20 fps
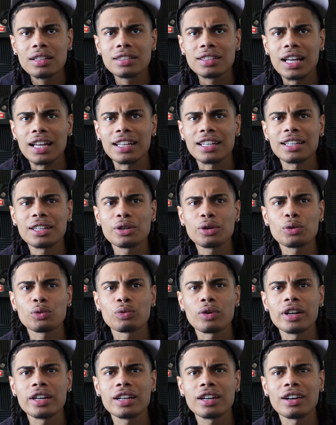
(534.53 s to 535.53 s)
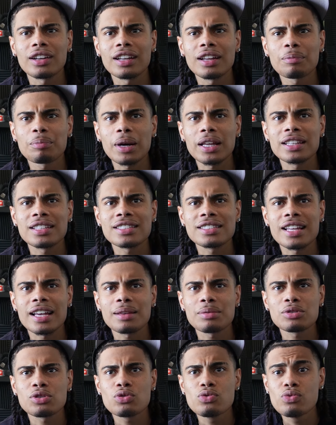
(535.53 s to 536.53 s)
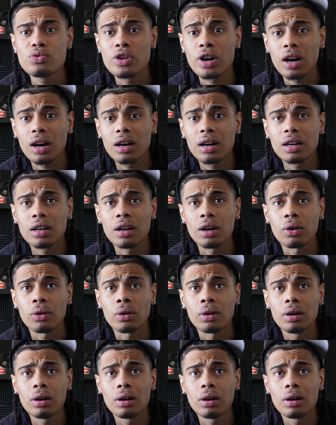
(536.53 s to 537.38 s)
That little runner got left by the steps? Who? No, no